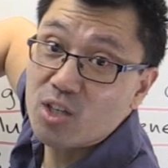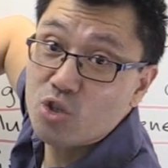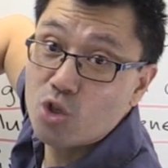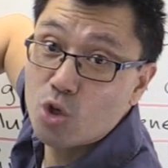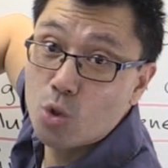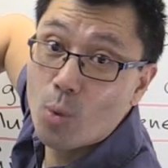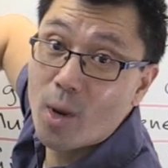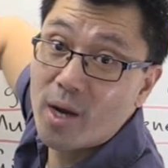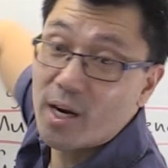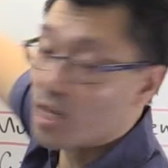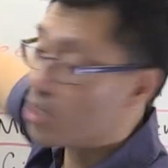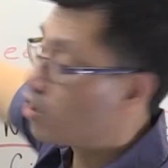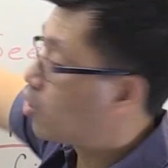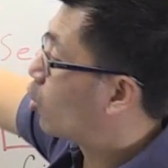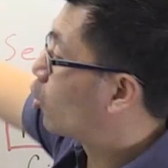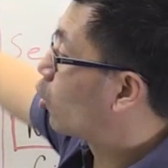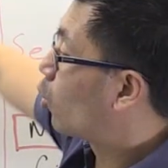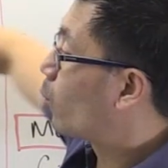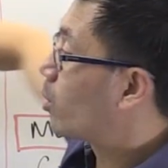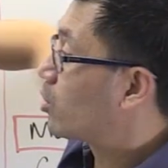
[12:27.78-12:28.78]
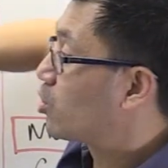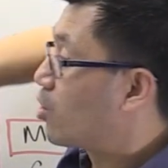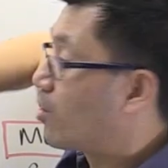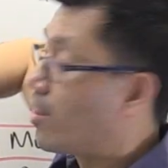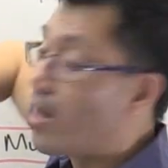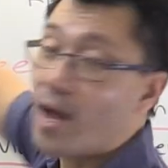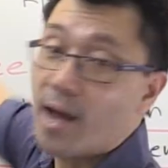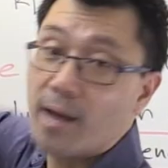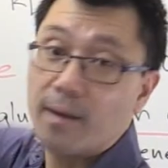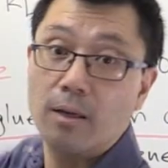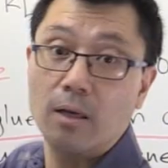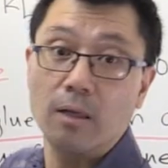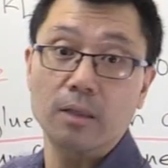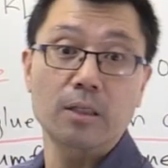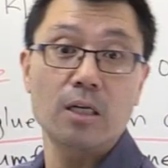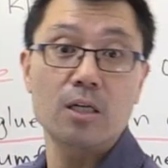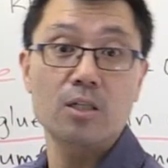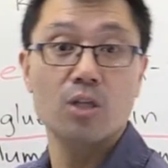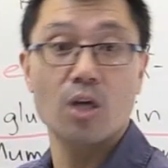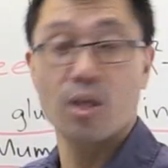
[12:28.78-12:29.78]
in u1 and you glue it to that.
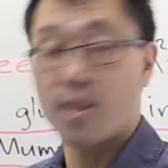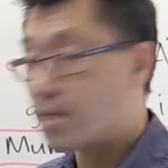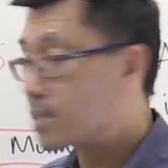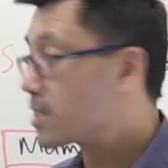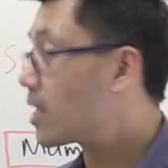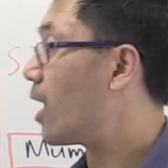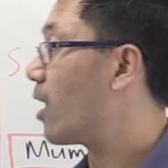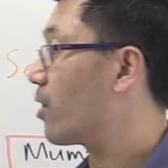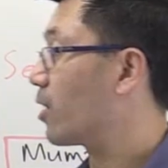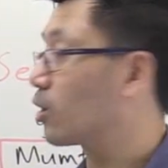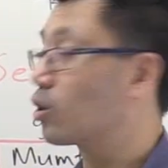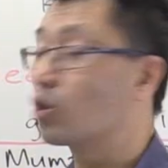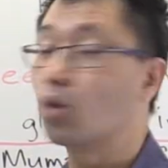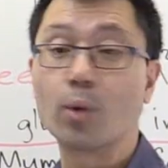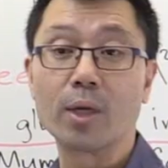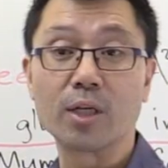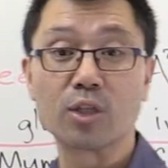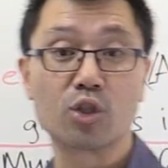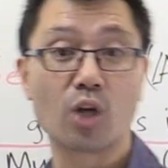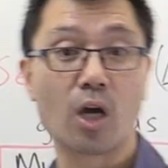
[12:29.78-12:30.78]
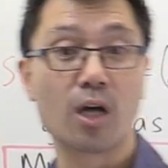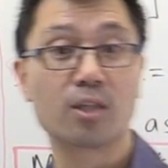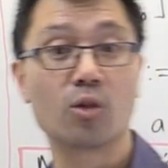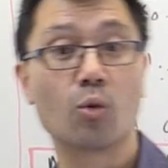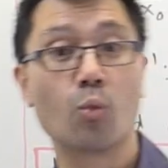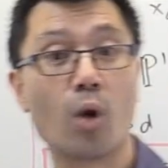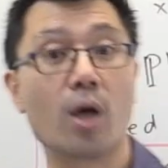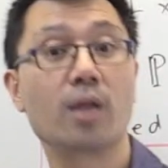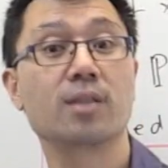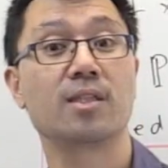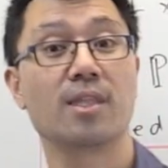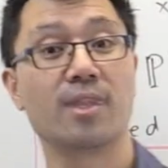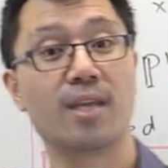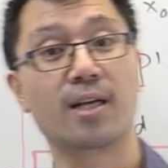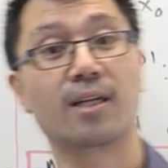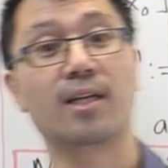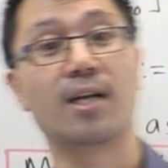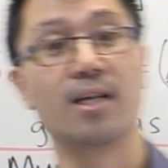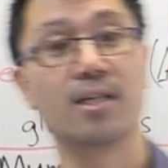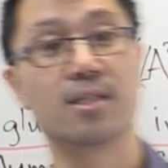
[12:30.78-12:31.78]
Okay, so that's how the gluing data works in
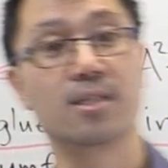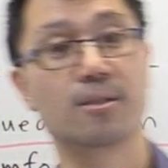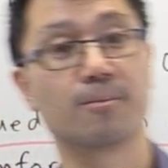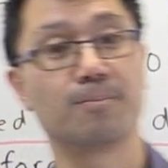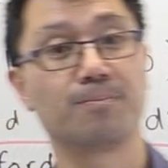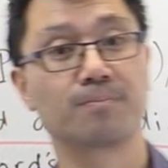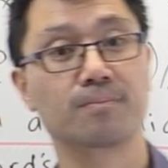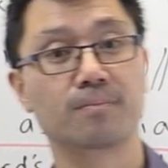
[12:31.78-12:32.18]
that case.